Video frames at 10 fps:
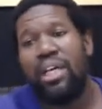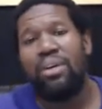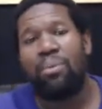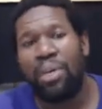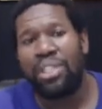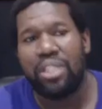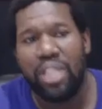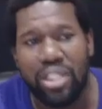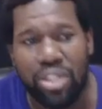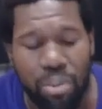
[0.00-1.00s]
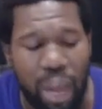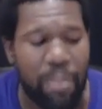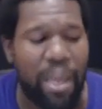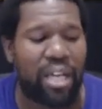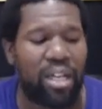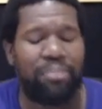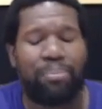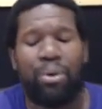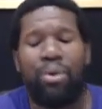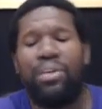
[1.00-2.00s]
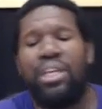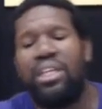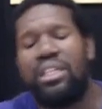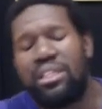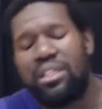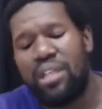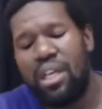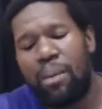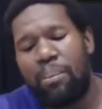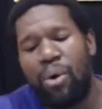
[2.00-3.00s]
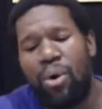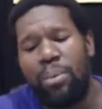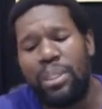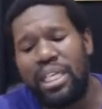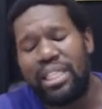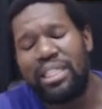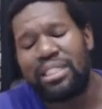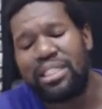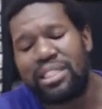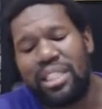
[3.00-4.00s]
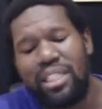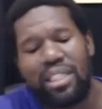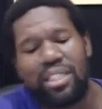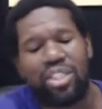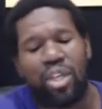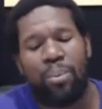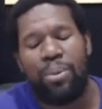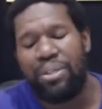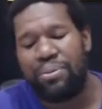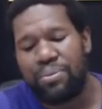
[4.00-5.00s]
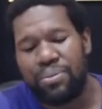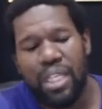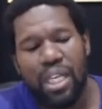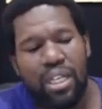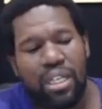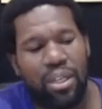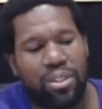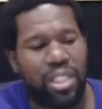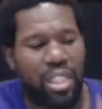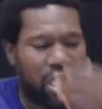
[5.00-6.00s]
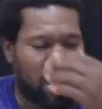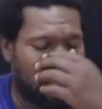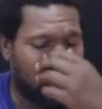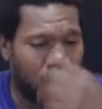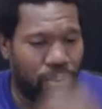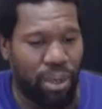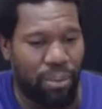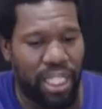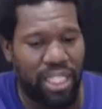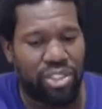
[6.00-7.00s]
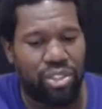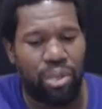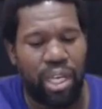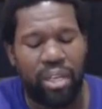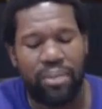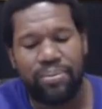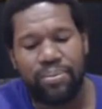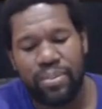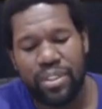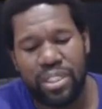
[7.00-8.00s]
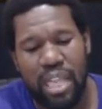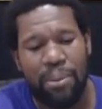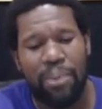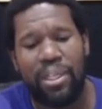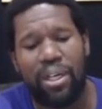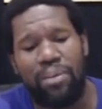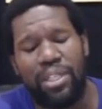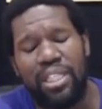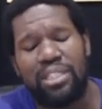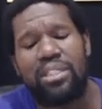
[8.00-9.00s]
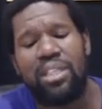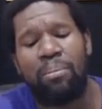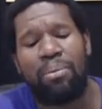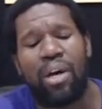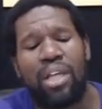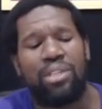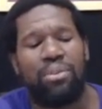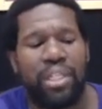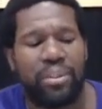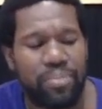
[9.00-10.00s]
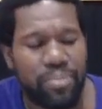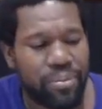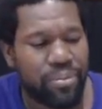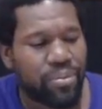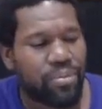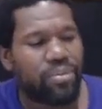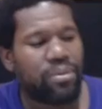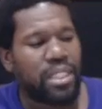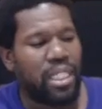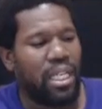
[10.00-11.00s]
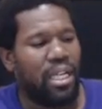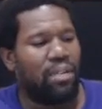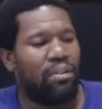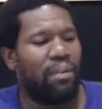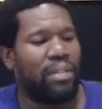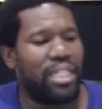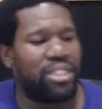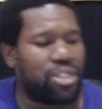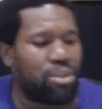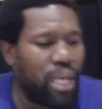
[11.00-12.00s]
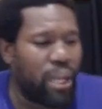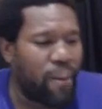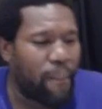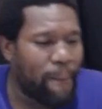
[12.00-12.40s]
Which links you right back up, proving that this is the seed of the serpent. Go to Revelations 12. Now, we went over this in part 3. Revelations 12.